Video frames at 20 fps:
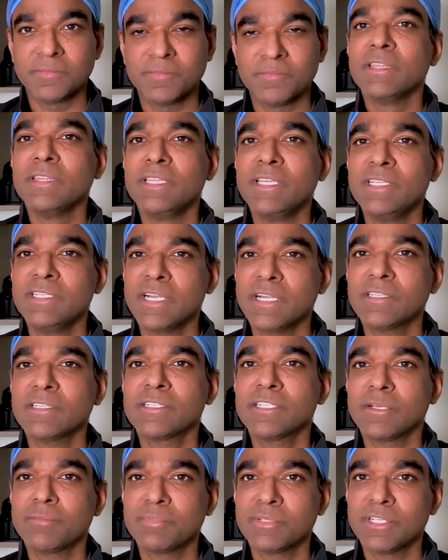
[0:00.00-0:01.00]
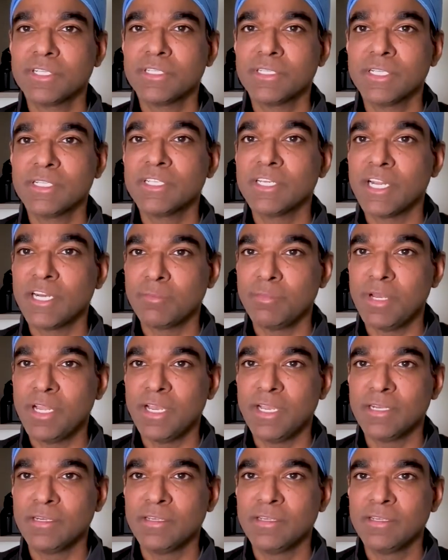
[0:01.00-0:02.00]
These are the substances in our
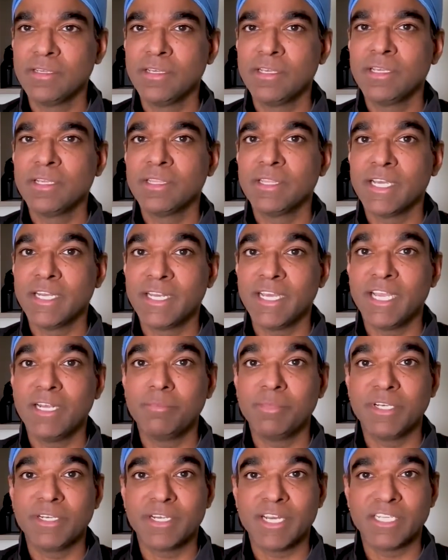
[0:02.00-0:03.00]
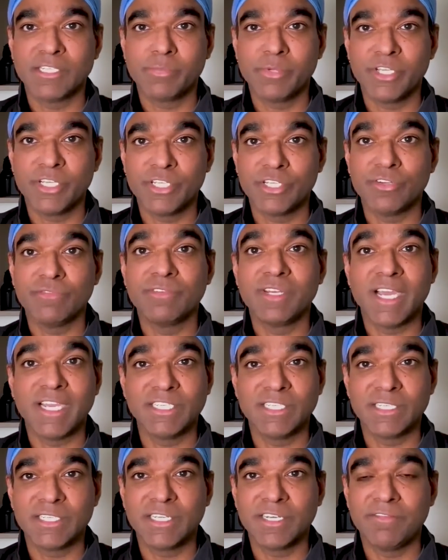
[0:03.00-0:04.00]
blood that help in transportation of
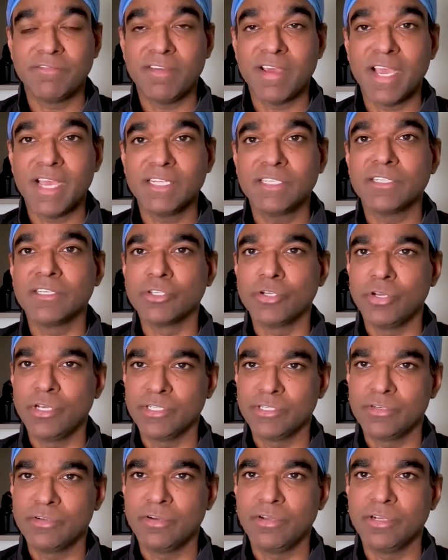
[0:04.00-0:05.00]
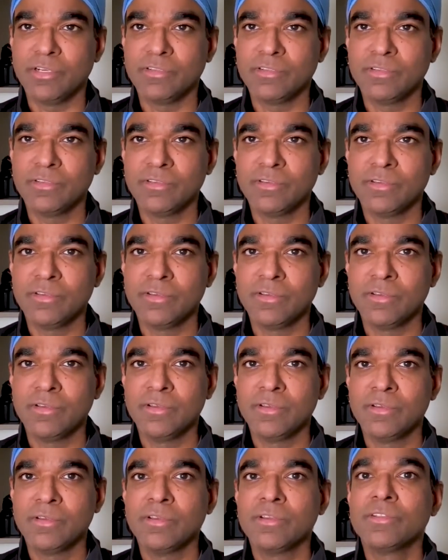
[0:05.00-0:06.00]
digested fats and cholesterol.
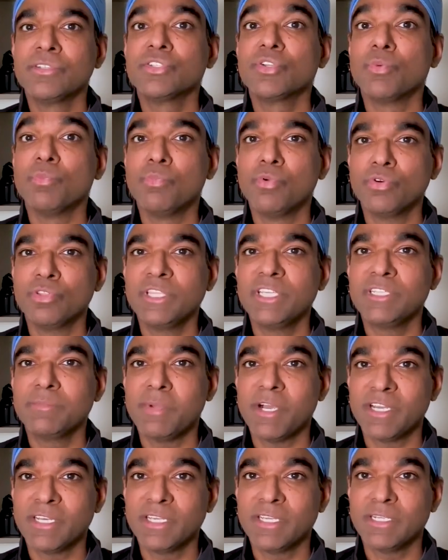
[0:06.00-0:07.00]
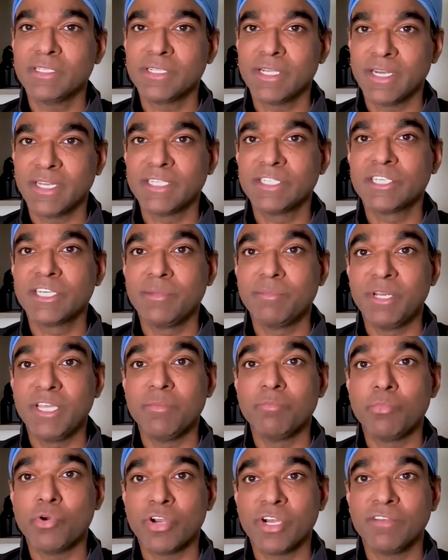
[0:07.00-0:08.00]
So both these particles are extremely
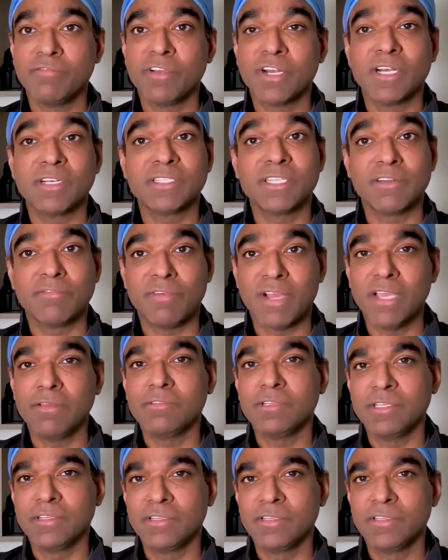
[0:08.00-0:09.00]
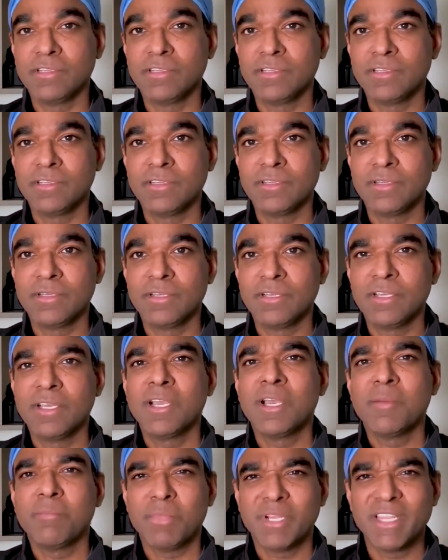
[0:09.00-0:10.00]
important for our survival,
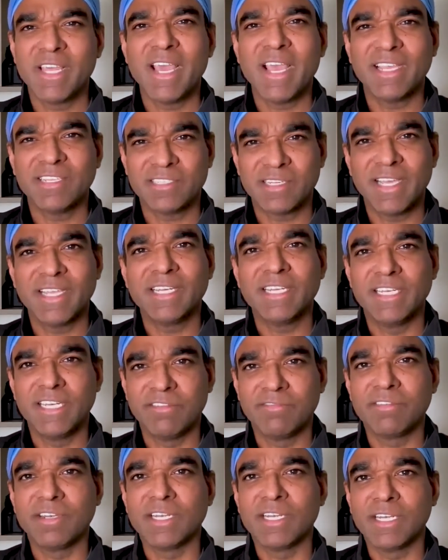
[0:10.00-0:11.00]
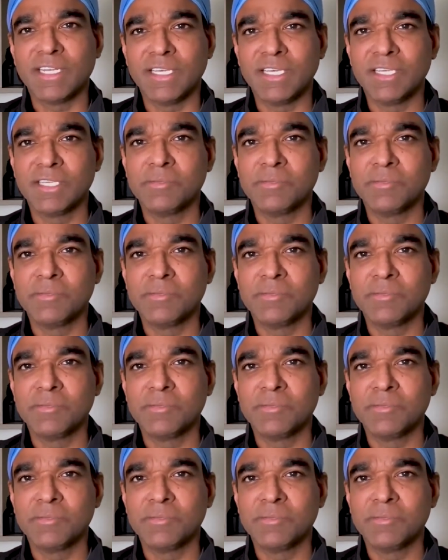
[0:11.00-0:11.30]
but they act slightly differently.